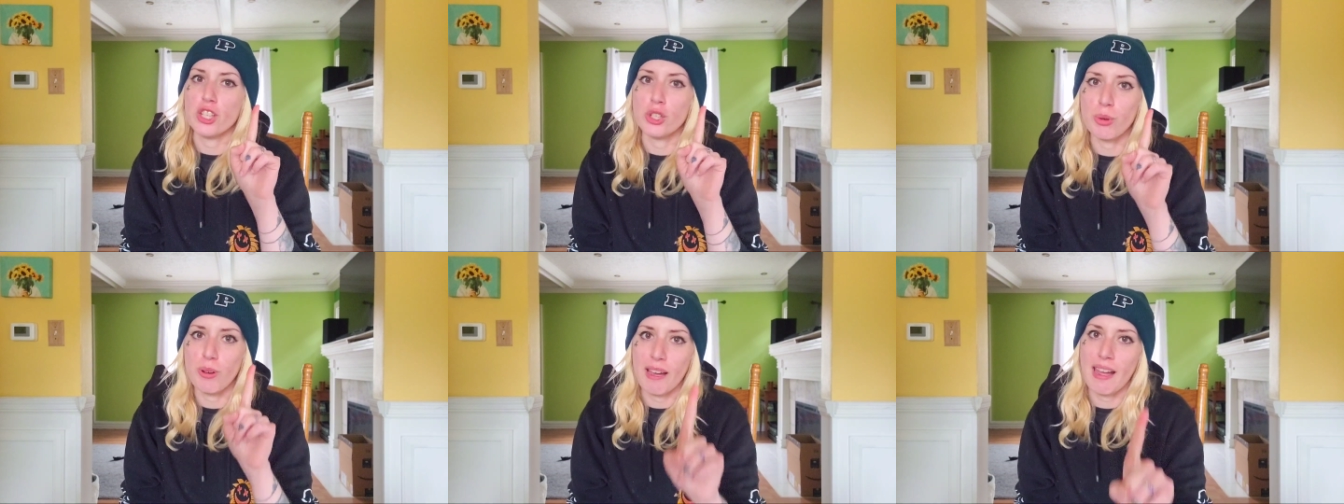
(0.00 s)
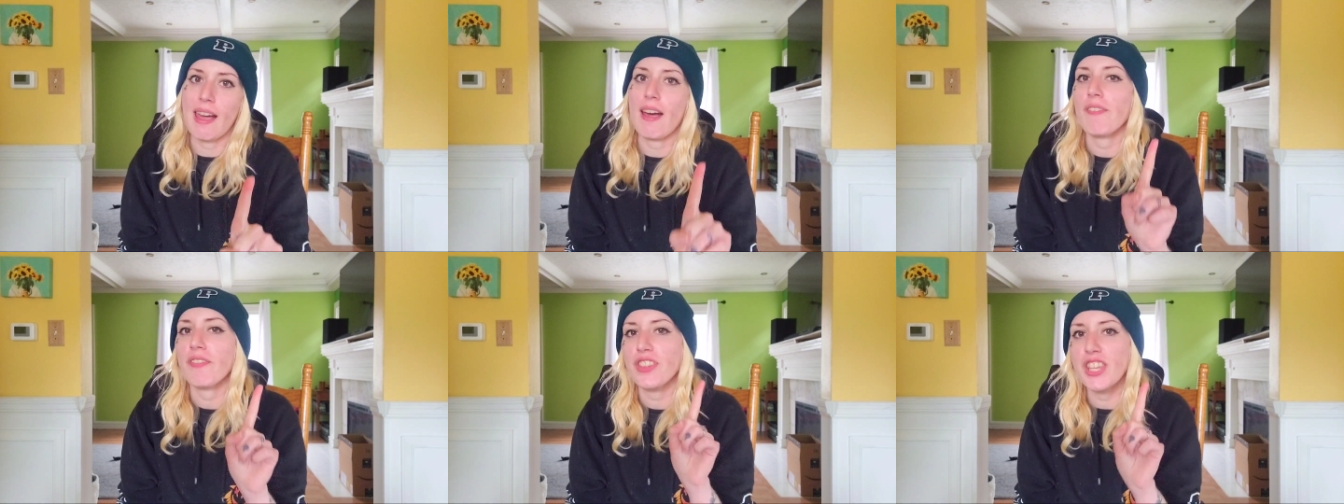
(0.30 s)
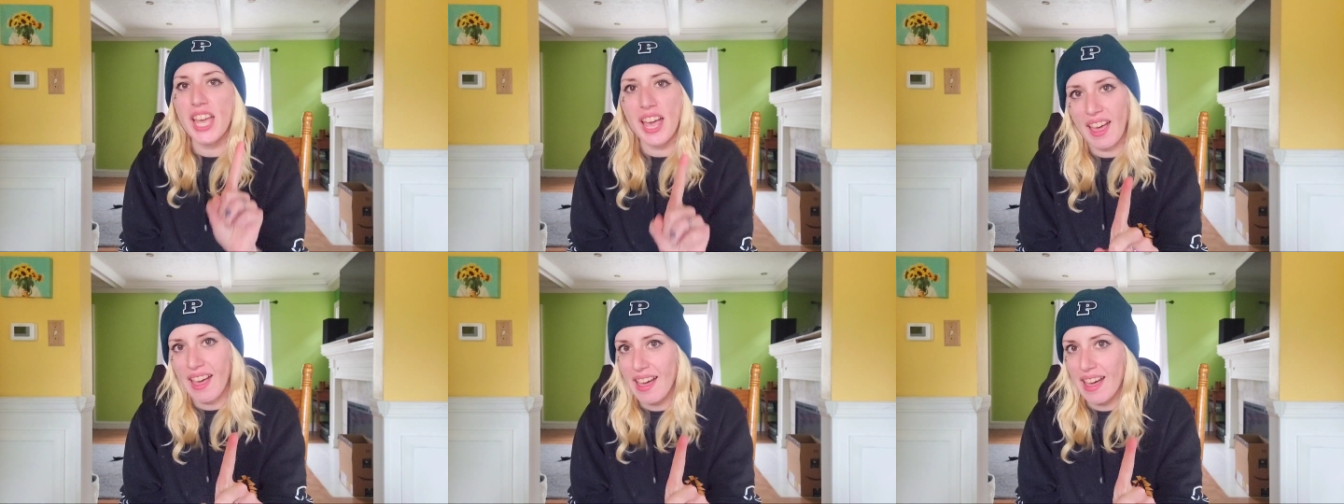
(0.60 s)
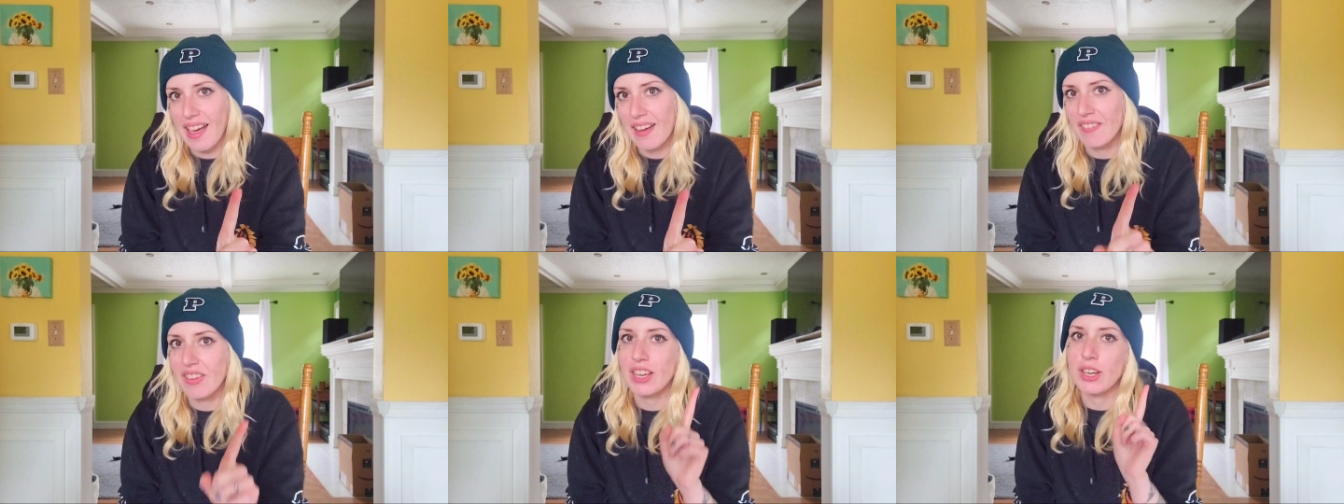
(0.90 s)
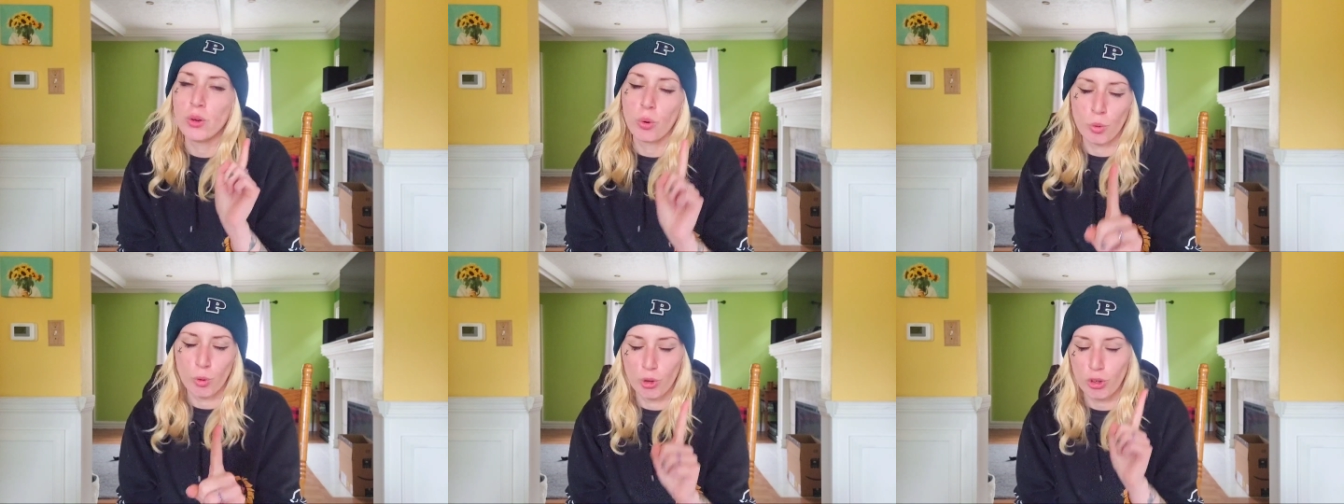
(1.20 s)
you have to have
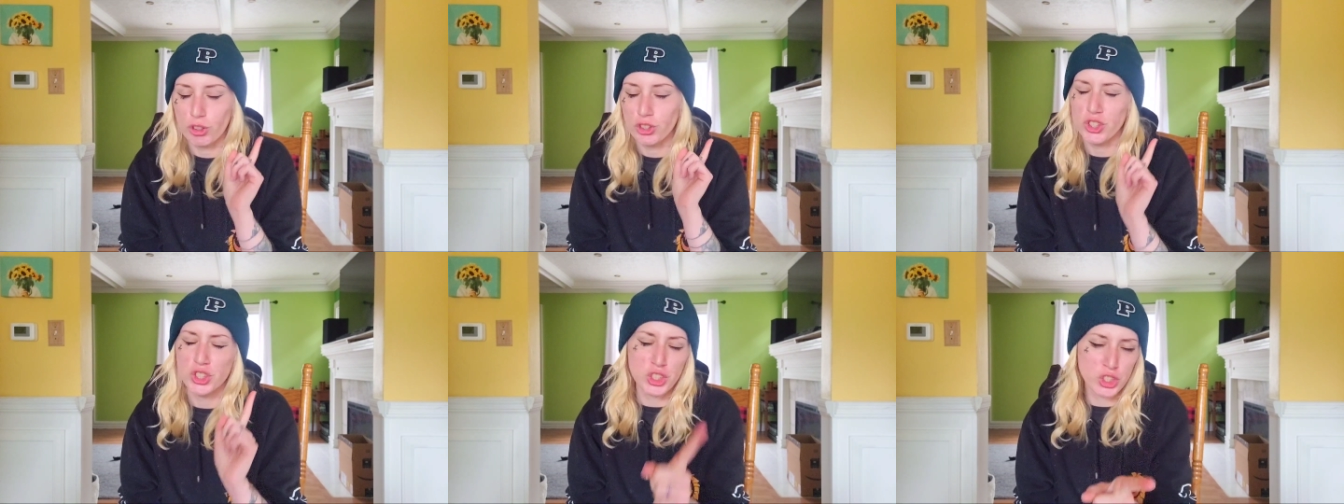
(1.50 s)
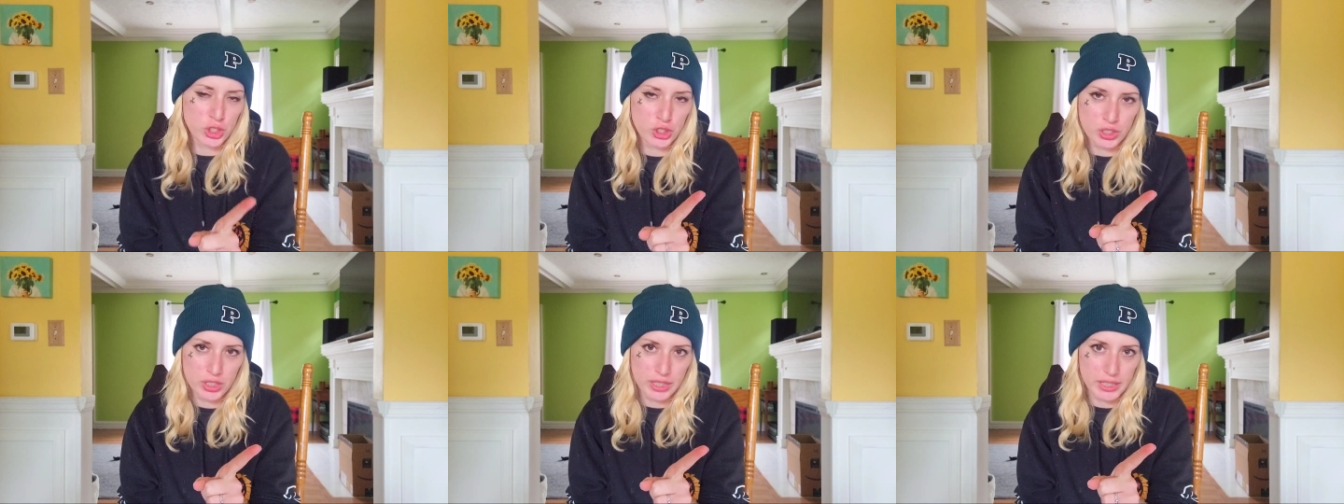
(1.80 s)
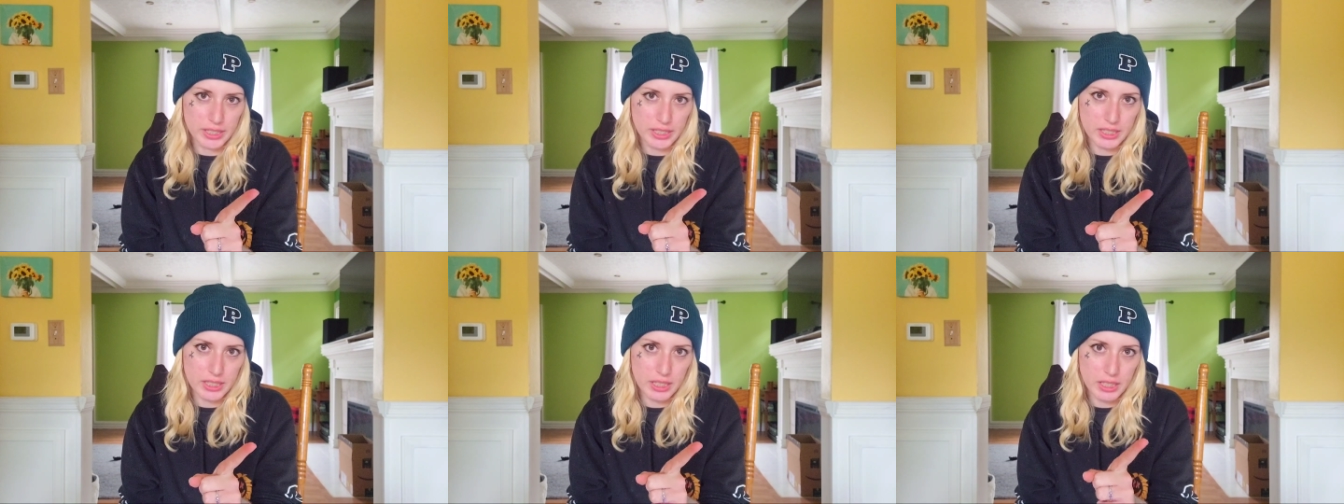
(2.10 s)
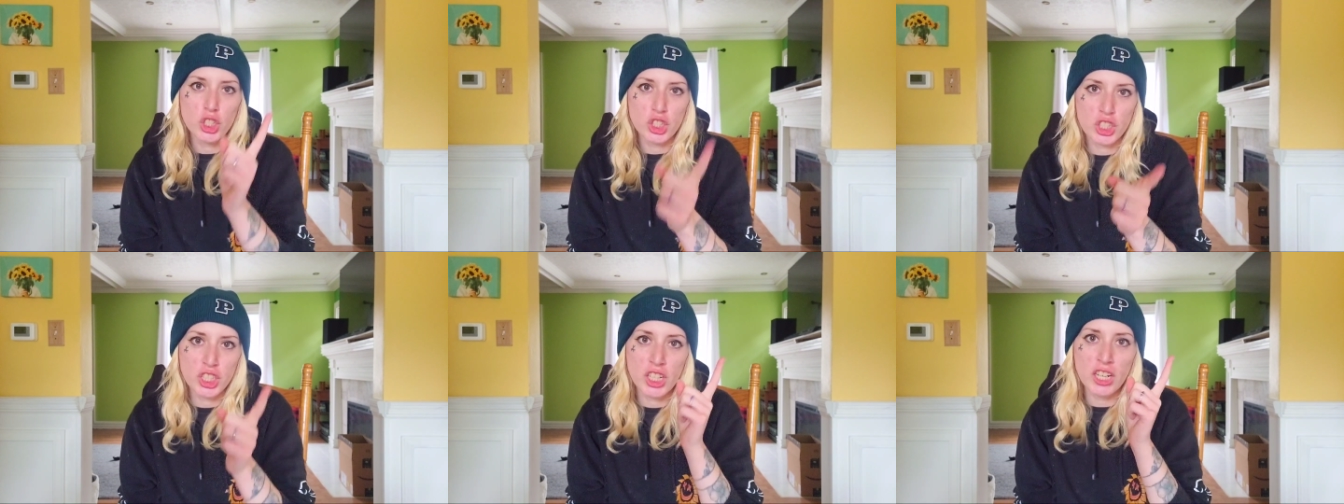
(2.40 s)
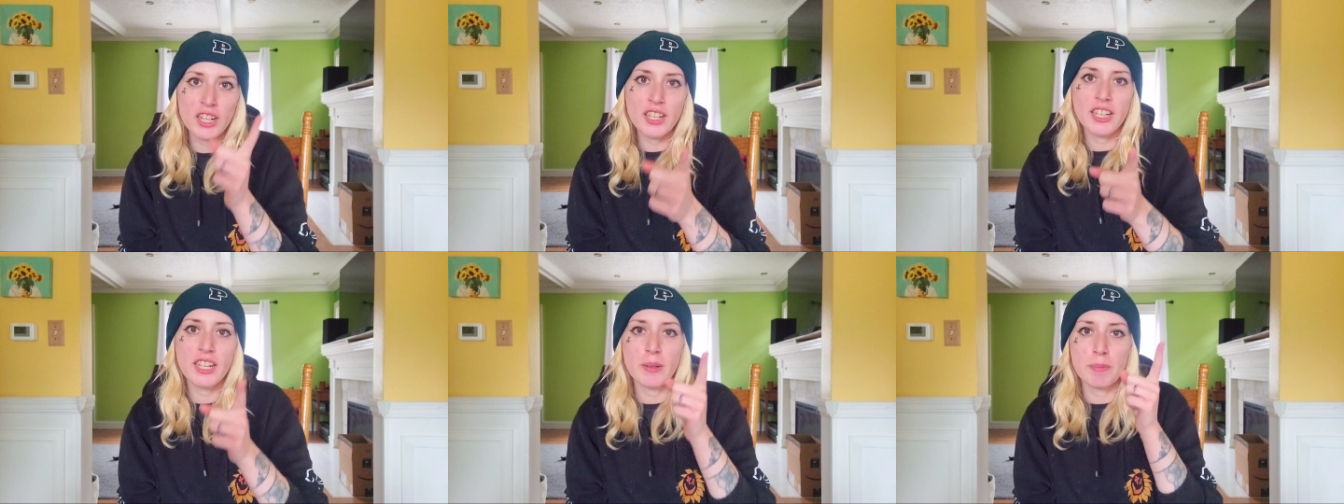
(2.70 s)
in order to do this. You're
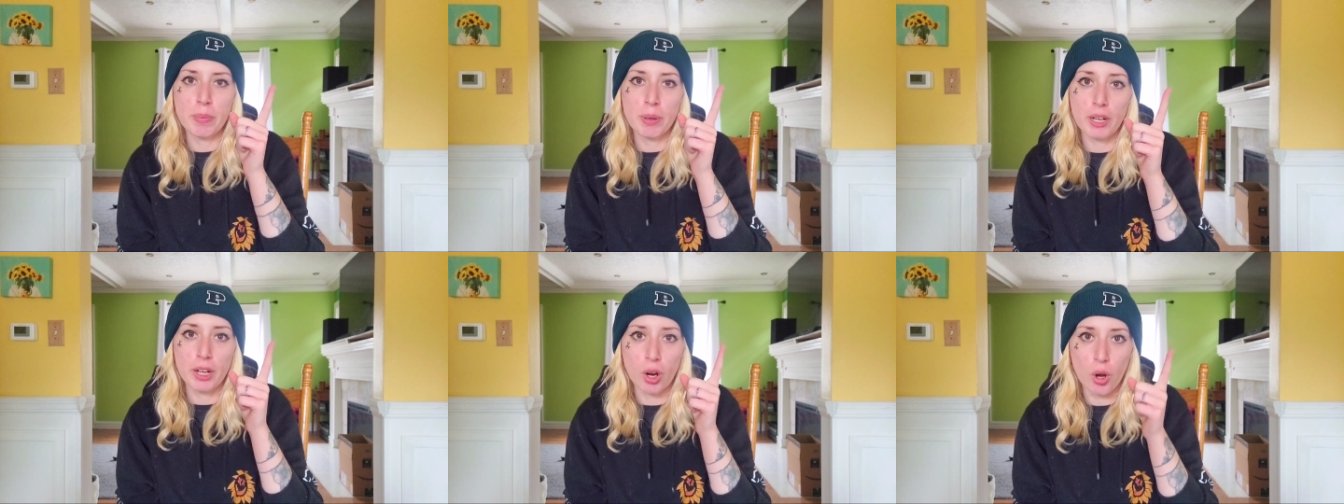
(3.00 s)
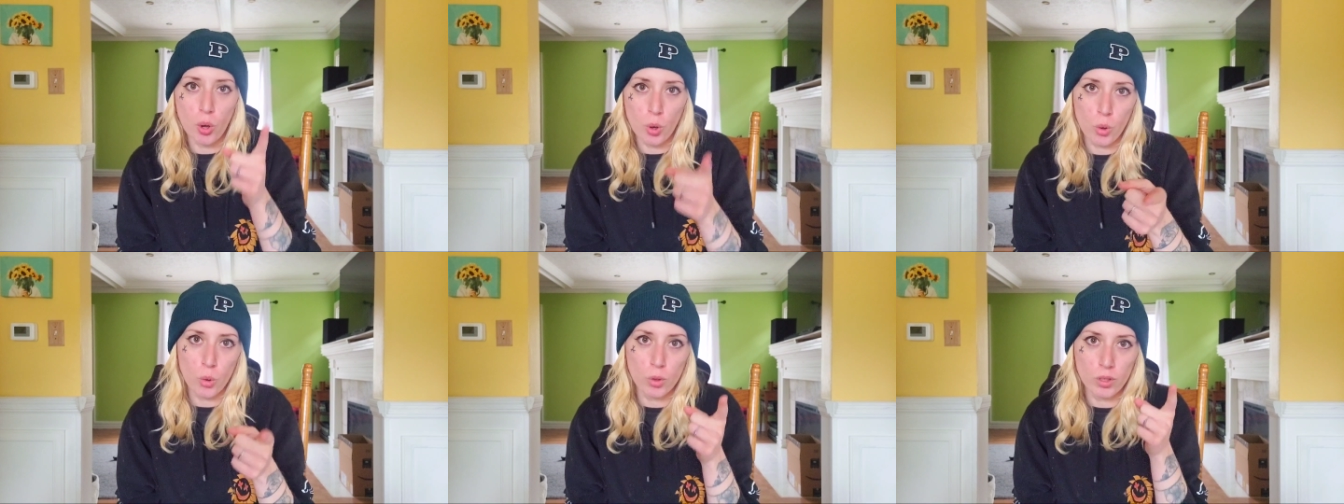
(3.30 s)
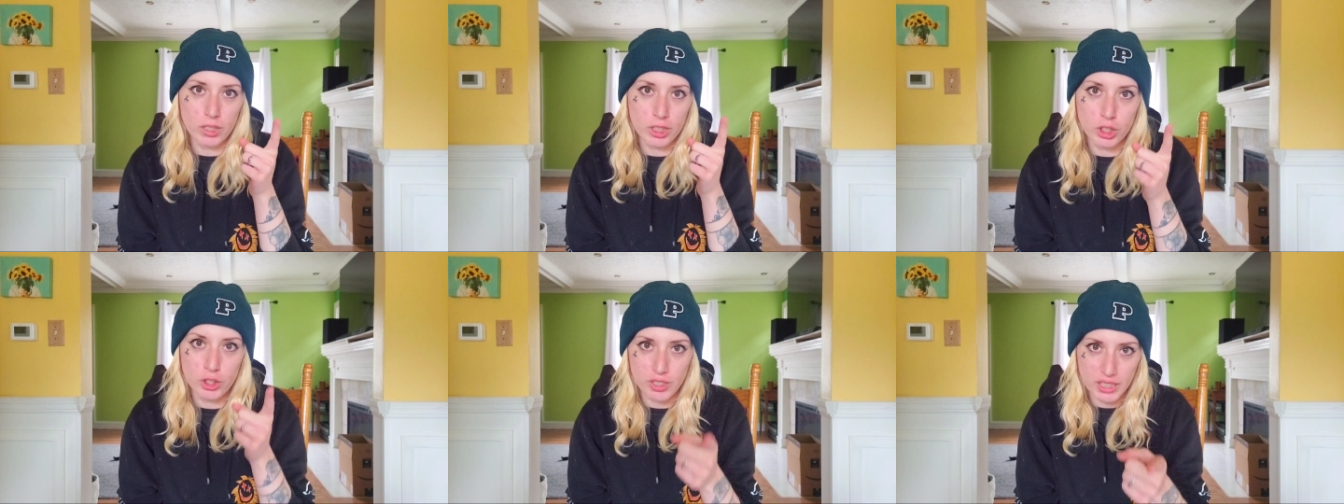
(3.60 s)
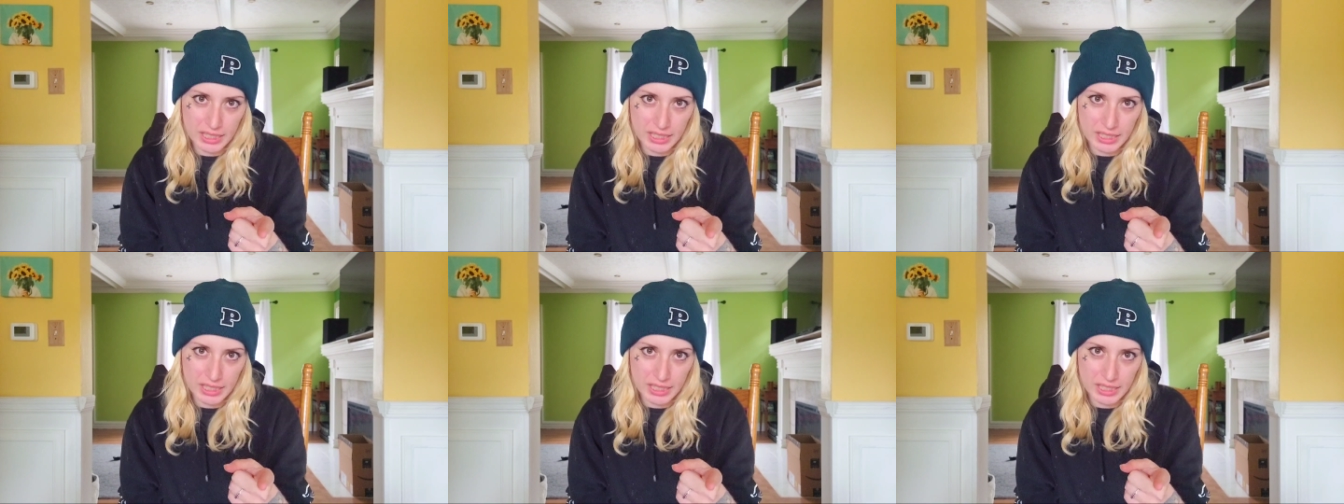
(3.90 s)
gonna need to put a hole in your